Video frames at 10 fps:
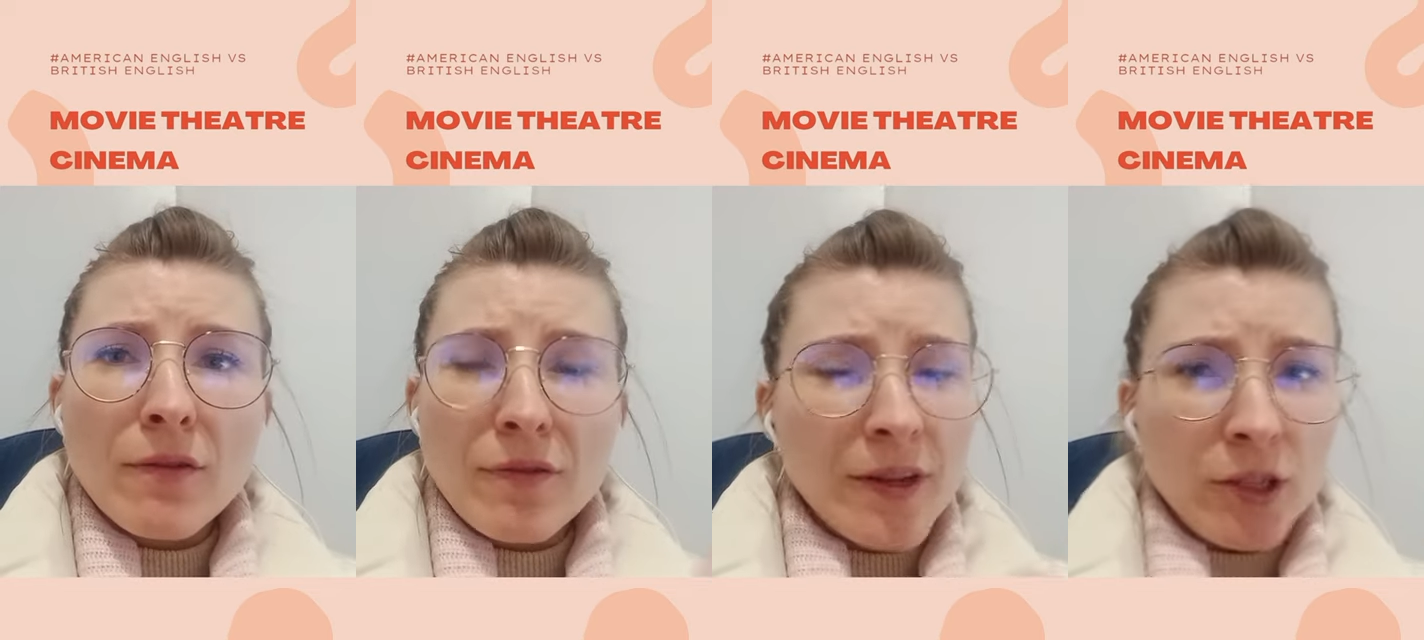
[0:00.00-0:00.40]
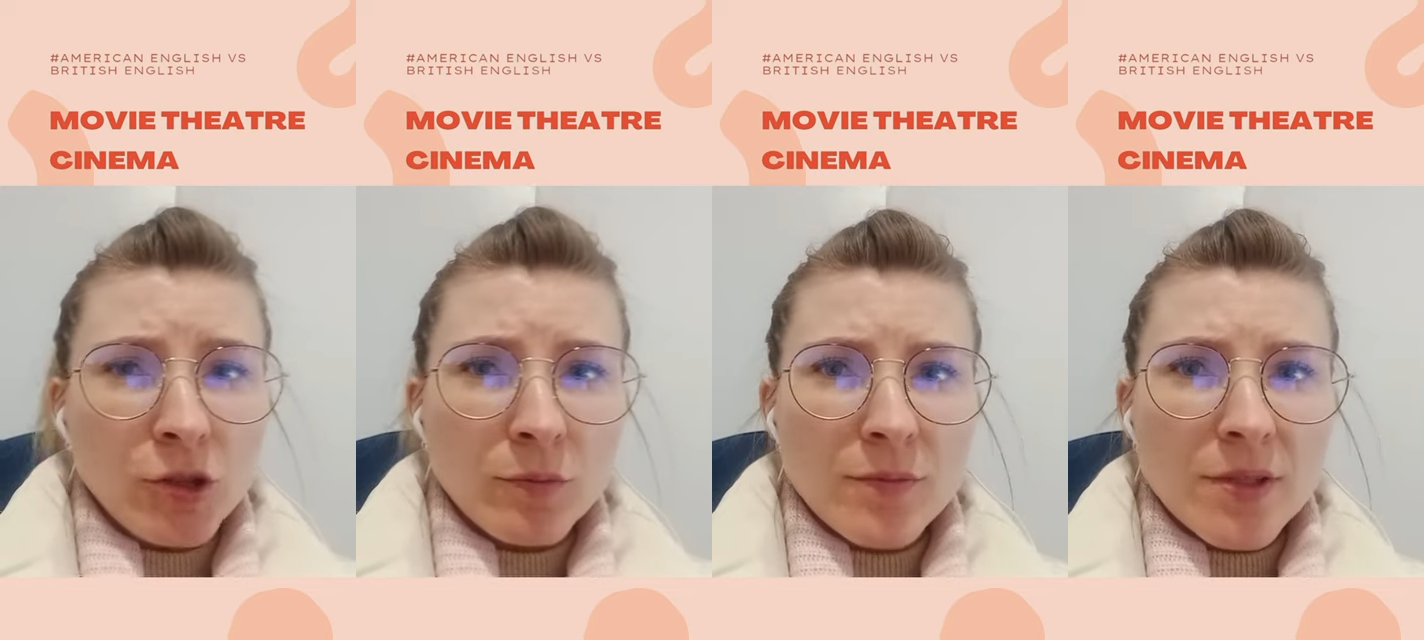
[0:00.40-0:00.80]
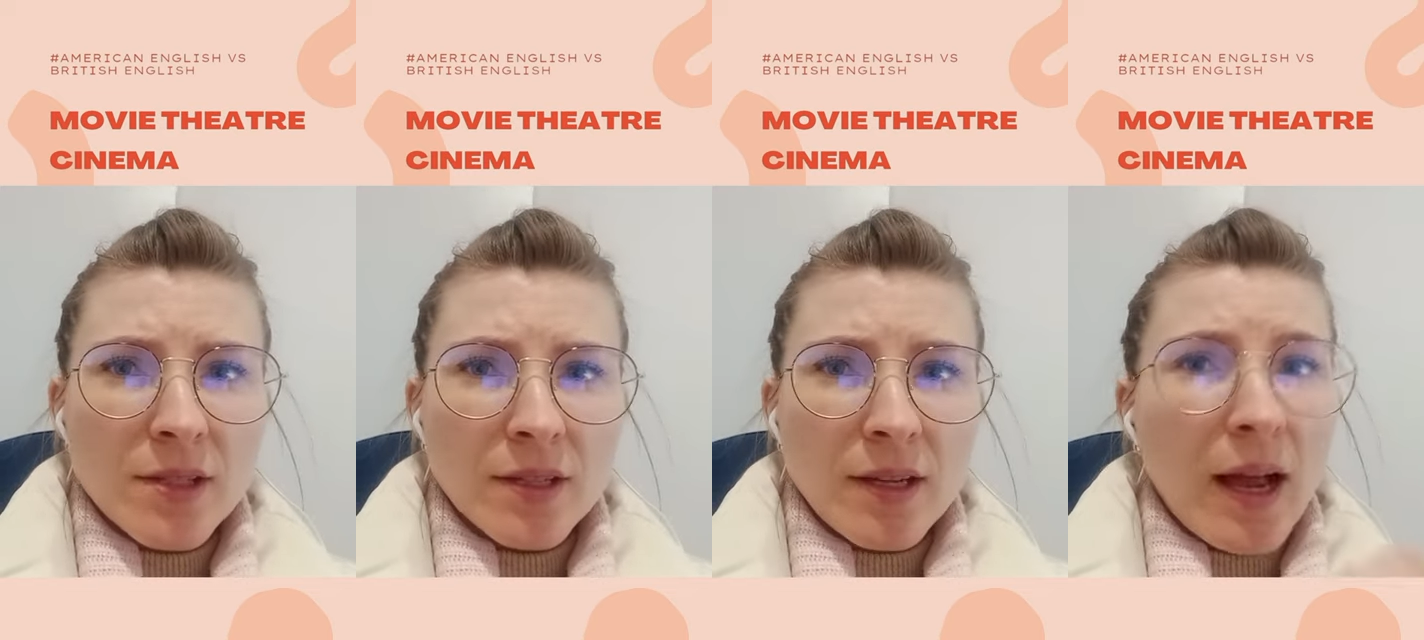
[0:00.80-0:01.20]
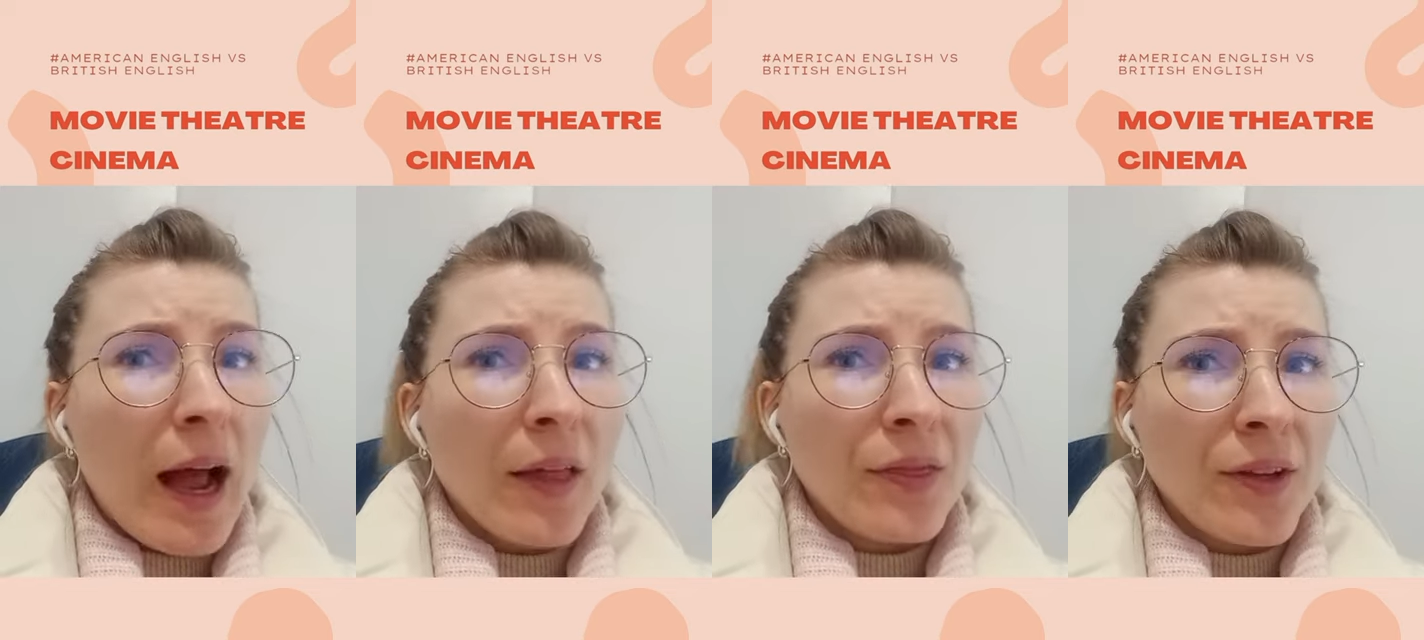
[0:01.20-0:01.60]
films
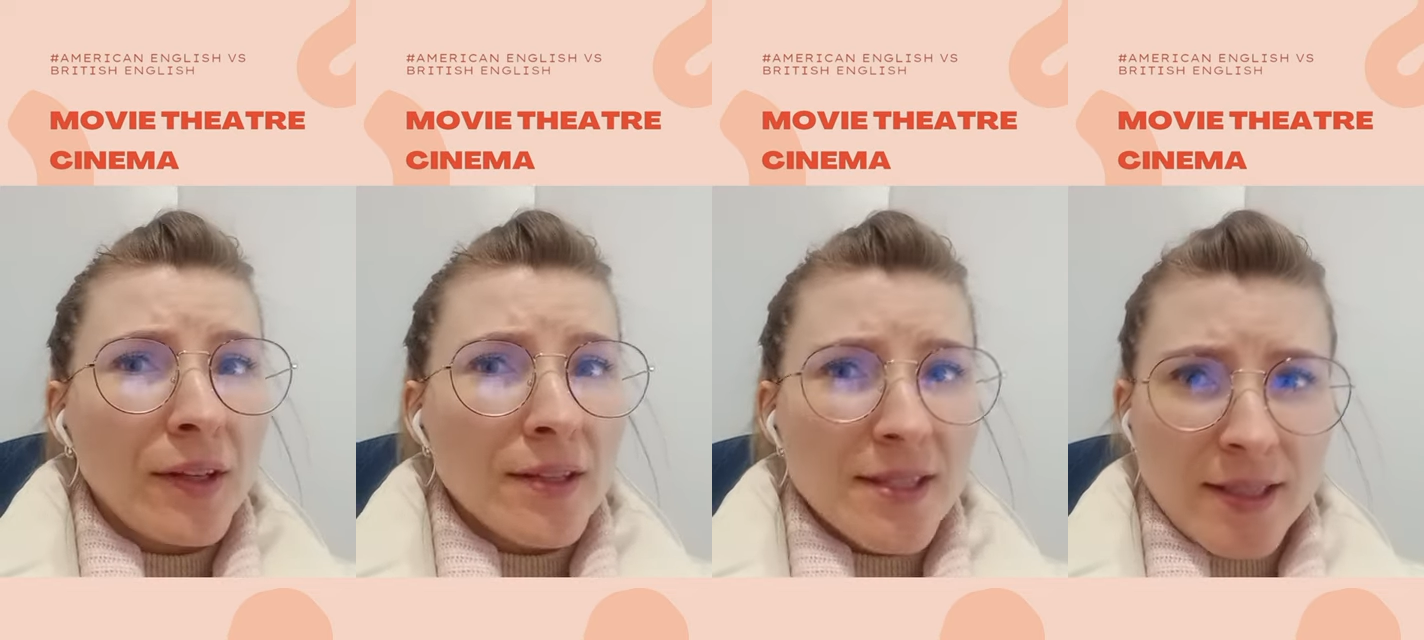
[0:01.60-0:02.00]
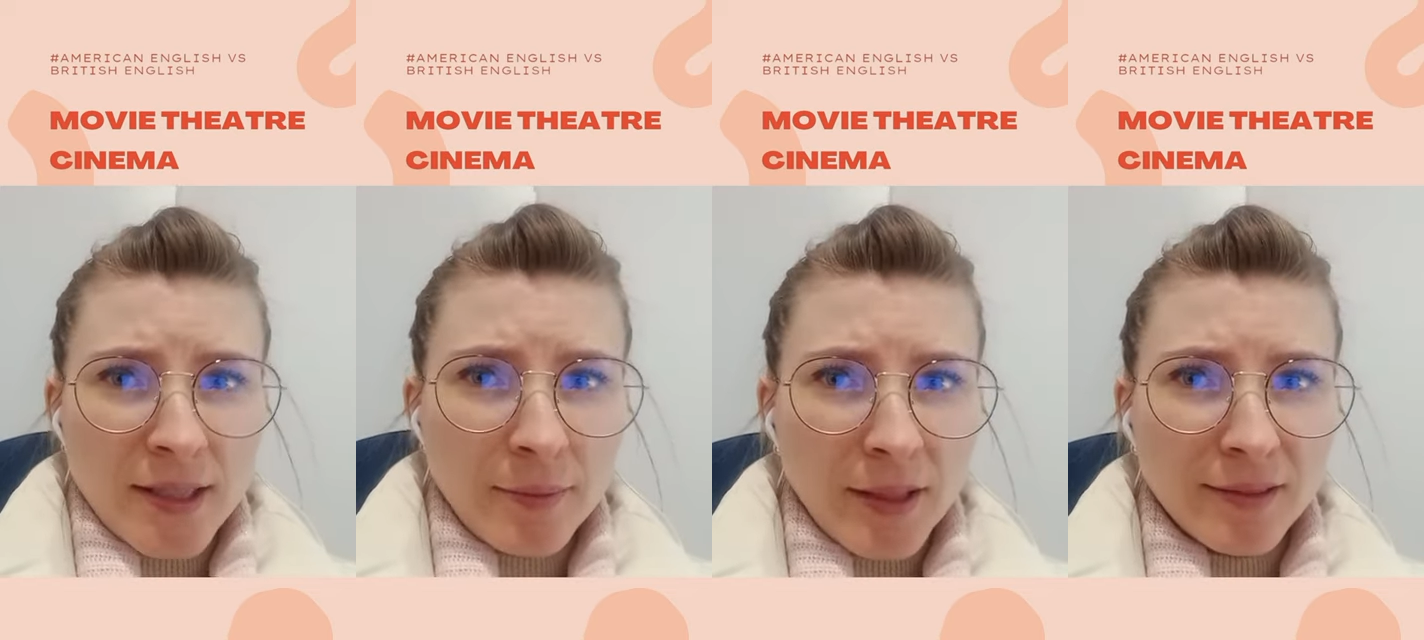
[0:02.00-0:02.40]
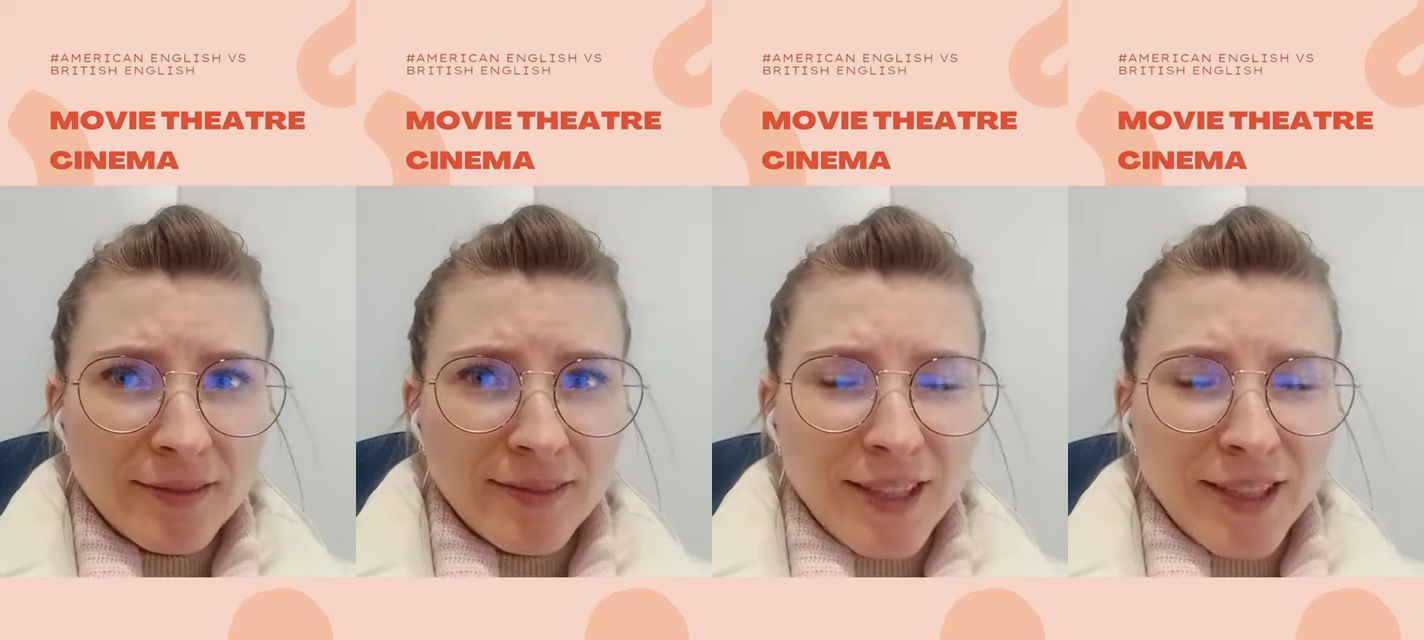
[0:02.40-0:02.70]
at the cinema.